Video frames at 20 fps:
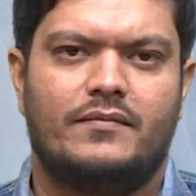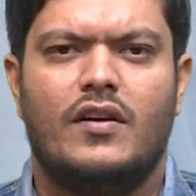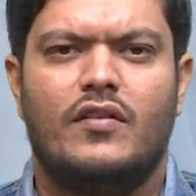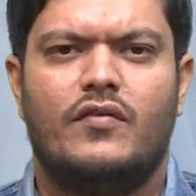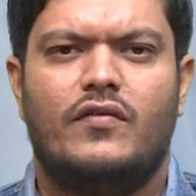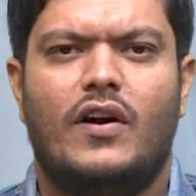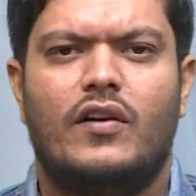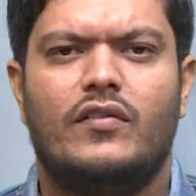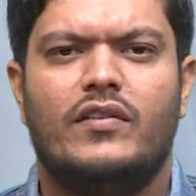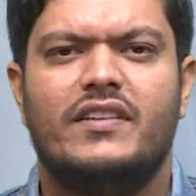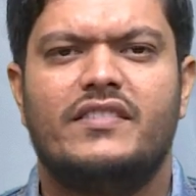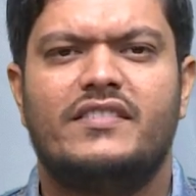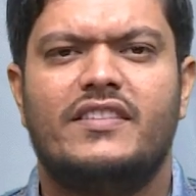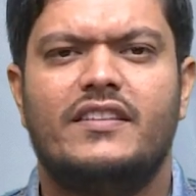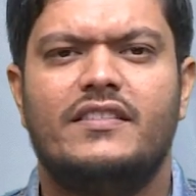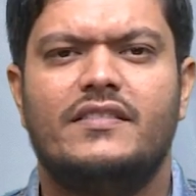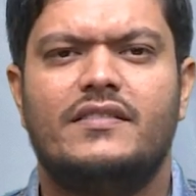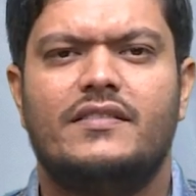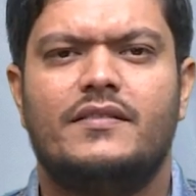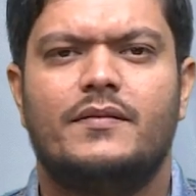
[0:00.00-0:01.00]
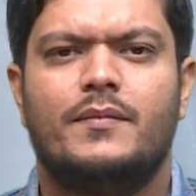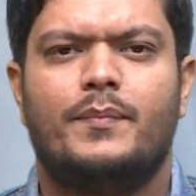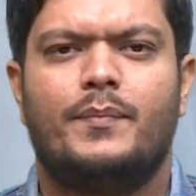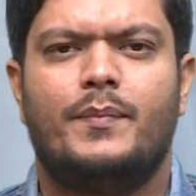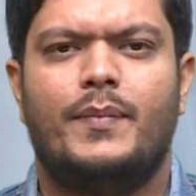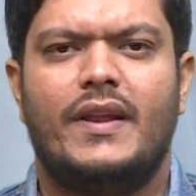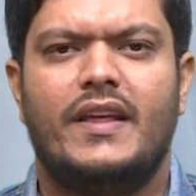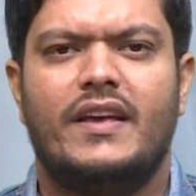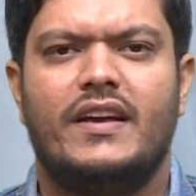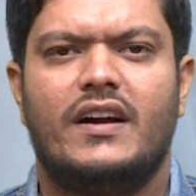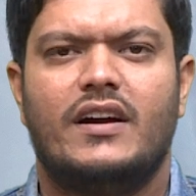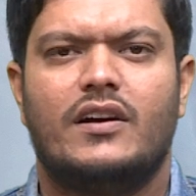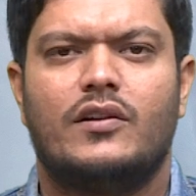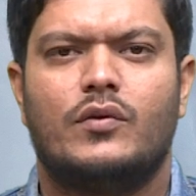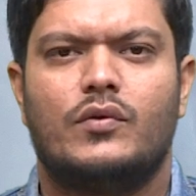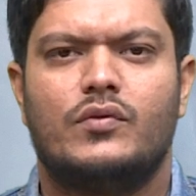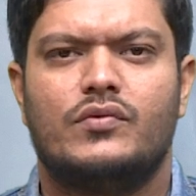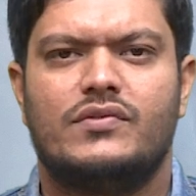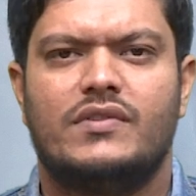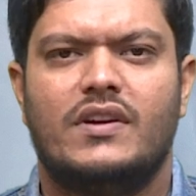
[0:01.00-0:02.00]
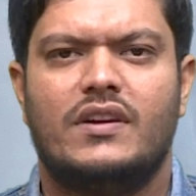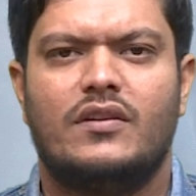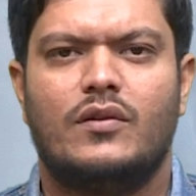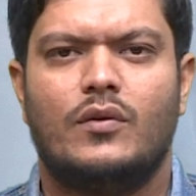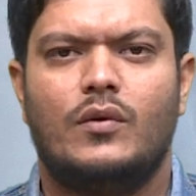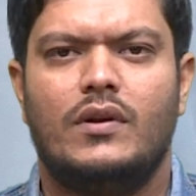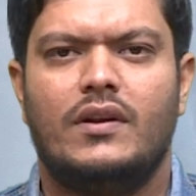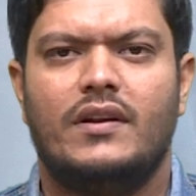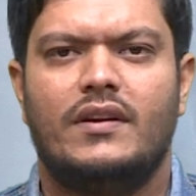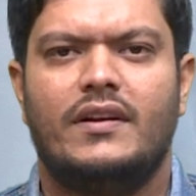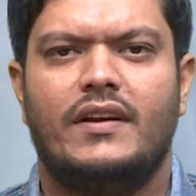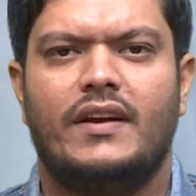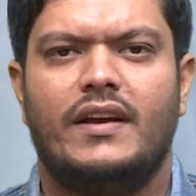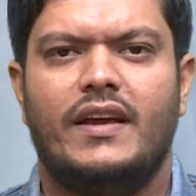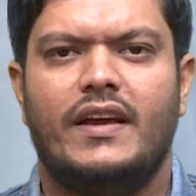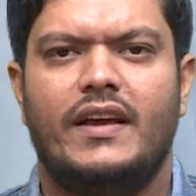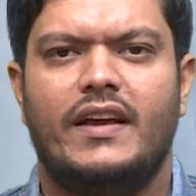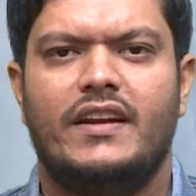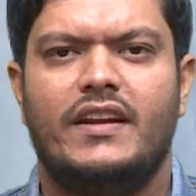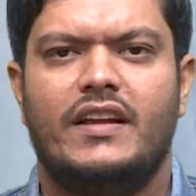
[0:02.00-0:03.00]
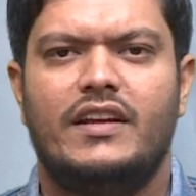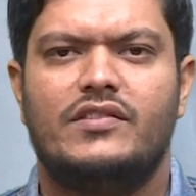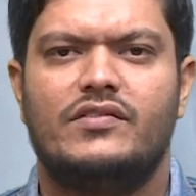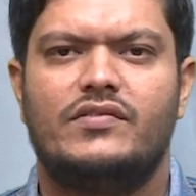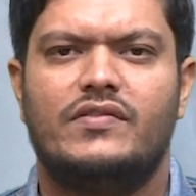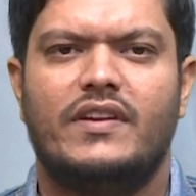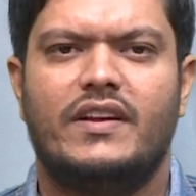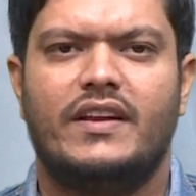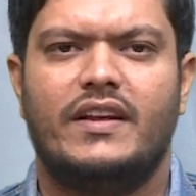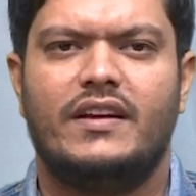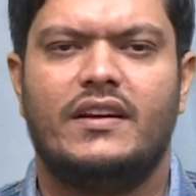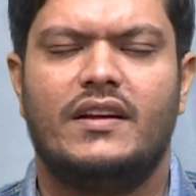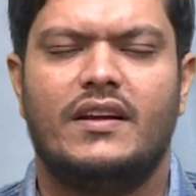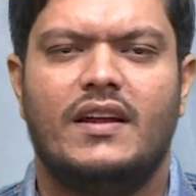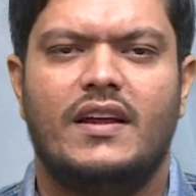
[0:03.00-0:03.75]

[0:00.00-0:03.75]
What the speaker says: Foundations play a crucial role in ensuring